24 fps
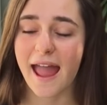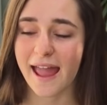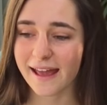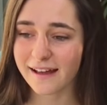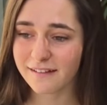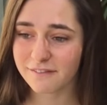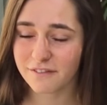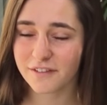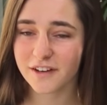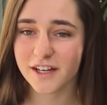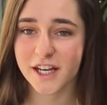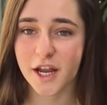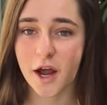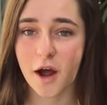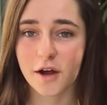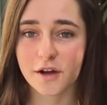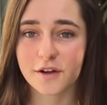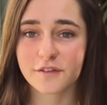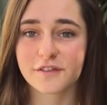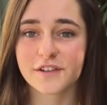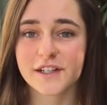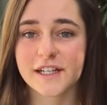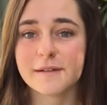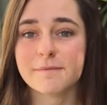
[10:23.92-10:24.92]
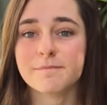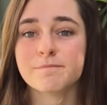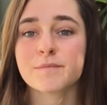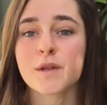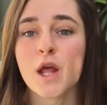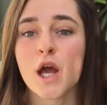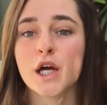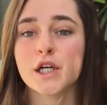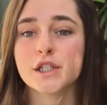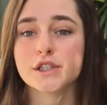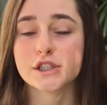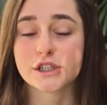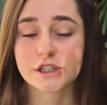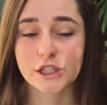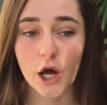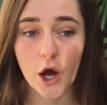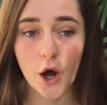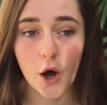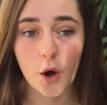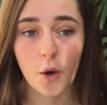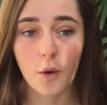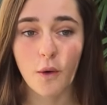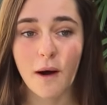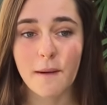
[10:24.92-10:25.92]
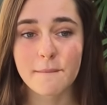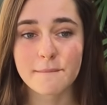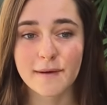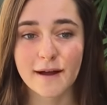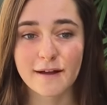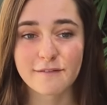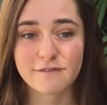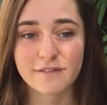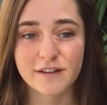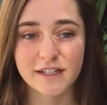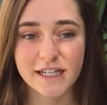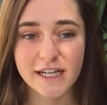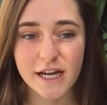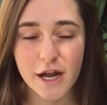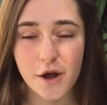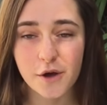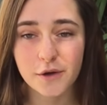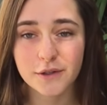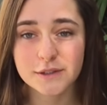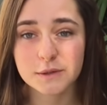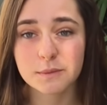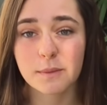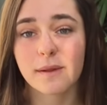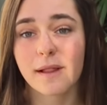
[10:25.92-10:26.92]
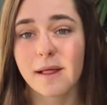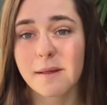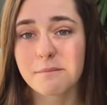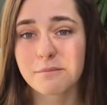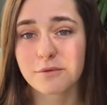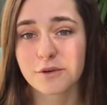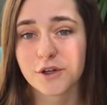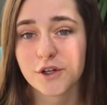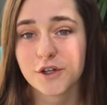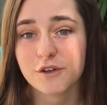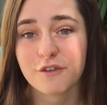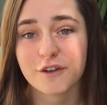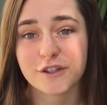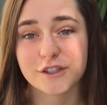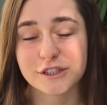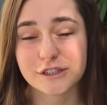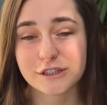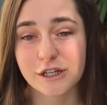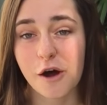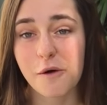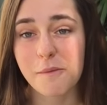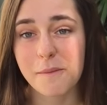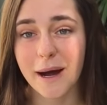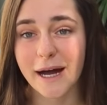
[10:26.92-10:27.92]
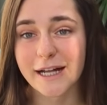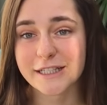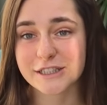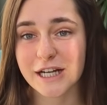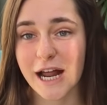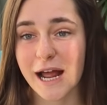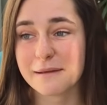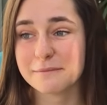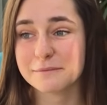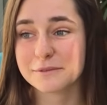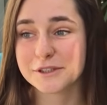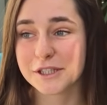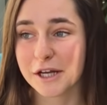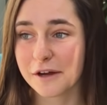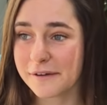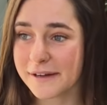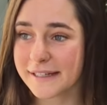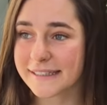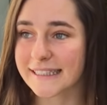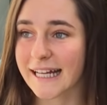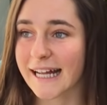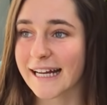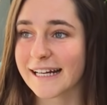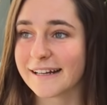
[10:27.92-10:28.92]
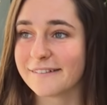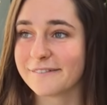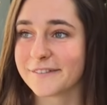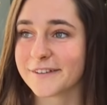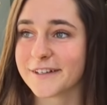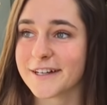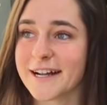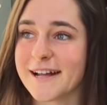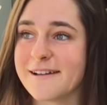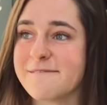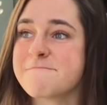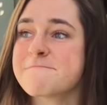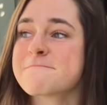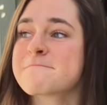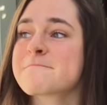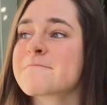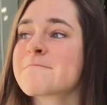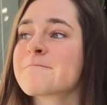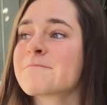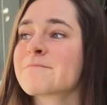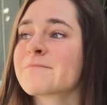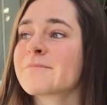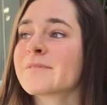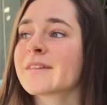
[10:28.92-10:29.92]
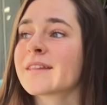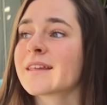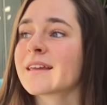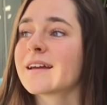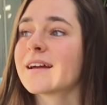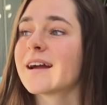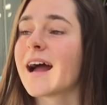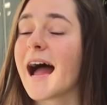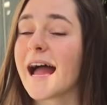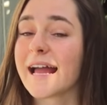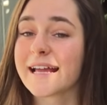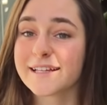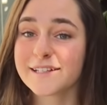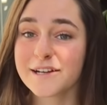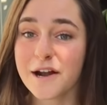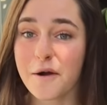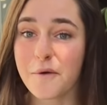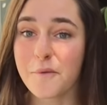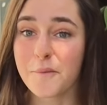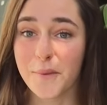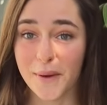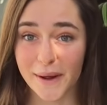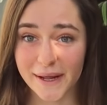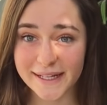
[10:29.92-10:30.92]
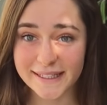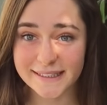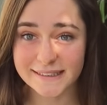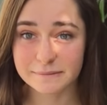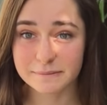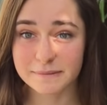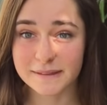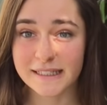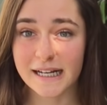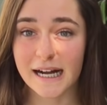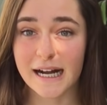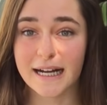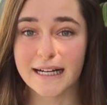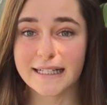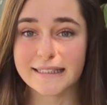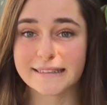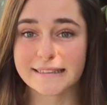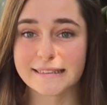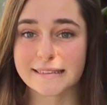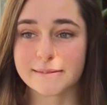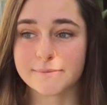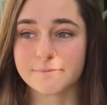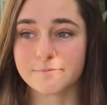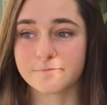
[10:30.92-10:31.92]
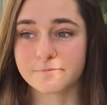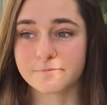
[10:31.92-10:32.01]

and videography. So my videos will improve so much. I'm so excited for it. I cannot wait because